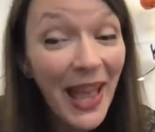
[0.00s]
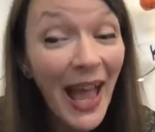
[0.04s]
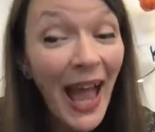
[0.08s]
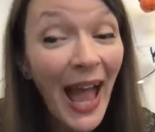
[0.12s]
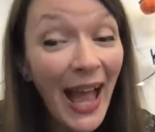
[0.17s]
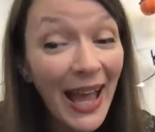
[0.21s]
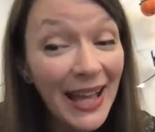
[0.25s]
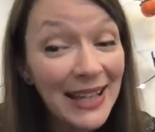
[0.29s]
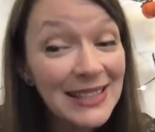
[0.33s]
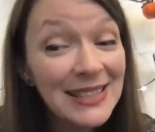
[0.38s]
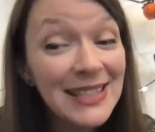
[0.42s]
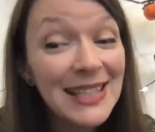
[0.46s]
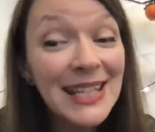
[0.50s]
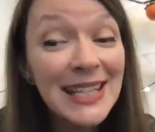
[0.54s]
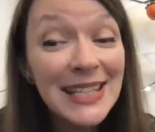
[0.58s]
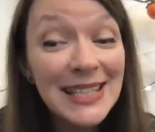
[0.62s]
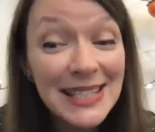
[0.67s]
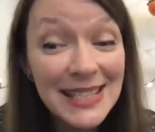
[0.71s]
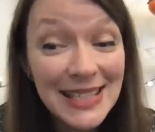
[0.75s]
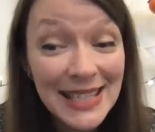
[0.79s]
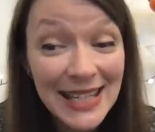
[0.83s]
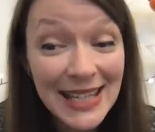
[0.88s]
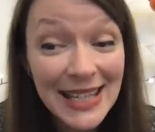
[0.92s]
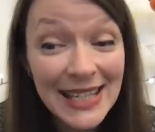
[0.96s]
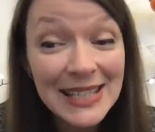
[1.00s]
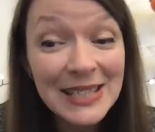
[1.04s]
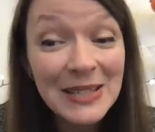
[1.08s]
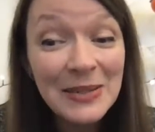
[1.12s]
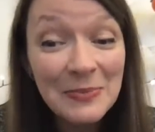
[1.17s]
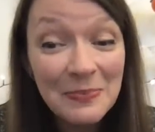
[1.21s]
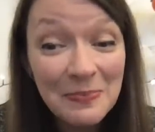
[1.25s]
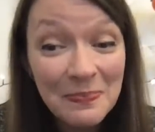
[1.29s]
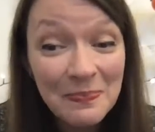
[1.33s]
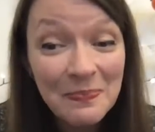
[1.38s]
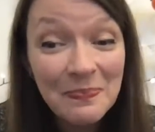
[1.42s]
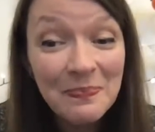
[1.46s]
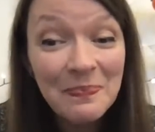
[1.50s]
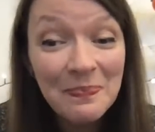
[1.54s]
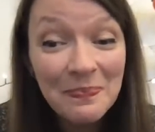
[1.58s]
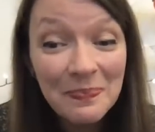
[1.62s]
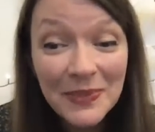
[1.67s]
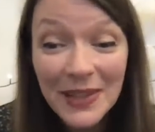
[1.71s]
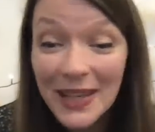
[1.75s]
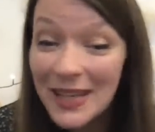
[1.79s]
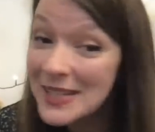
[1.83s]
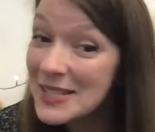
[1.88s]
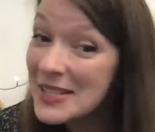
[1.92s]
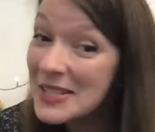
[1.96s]
And indeed,
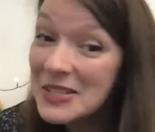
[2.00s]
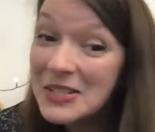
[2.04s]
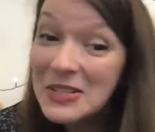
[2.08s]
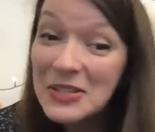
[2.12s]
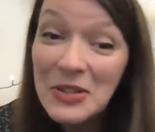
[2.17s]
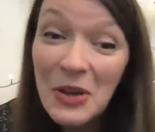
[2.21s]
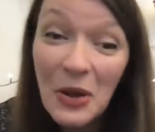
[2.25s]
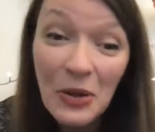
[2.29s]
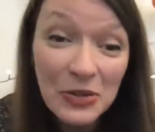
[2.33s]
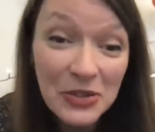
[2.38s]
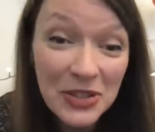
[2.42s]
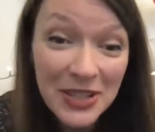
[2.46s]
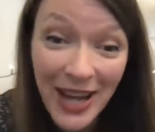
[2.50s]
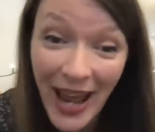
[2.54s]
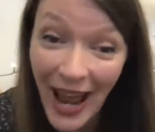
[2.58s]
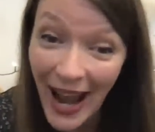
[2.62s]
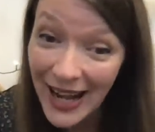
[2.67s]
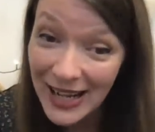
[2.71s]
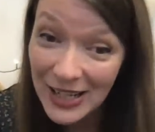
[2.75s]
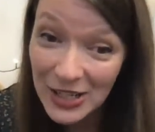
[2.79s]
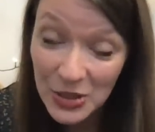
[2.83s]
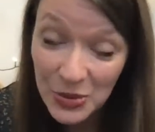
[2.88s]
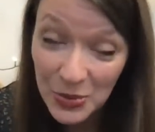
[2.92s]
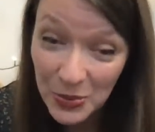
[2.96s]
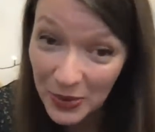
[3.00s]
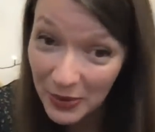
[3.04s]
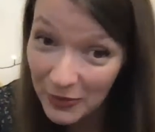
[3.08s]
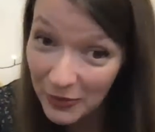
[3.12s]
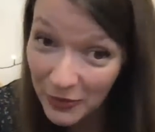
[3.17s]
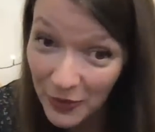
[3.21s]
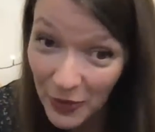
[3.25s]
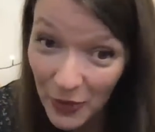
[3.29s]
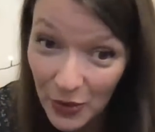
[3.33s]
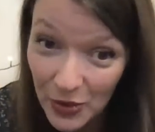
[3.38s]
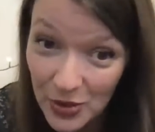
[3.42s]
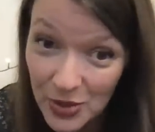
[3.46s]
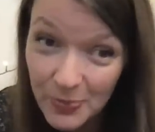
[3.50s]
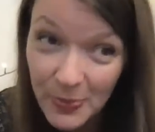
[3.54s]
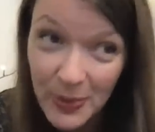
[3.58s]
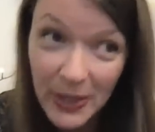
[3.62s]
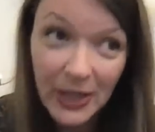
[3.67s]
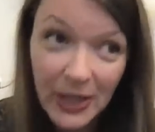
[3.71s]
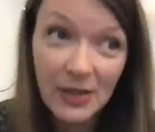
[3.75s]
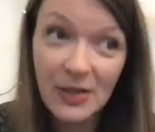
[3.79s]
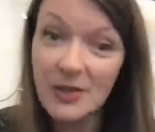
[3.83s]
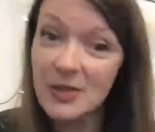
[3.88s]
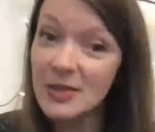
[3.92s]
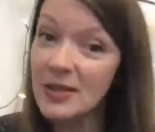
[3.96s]
it's not an actual fox
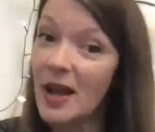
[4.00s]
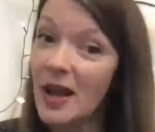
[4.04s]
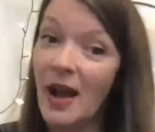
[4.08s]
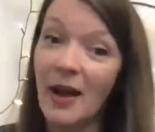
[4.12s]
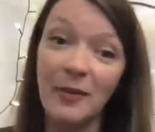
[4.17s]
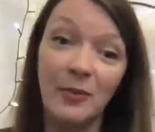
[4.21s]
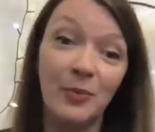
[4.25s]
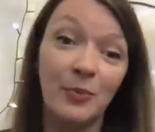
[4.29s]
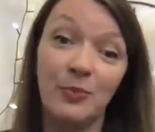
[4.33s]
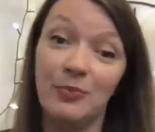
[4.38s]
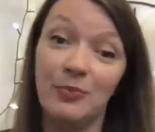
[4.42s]
because I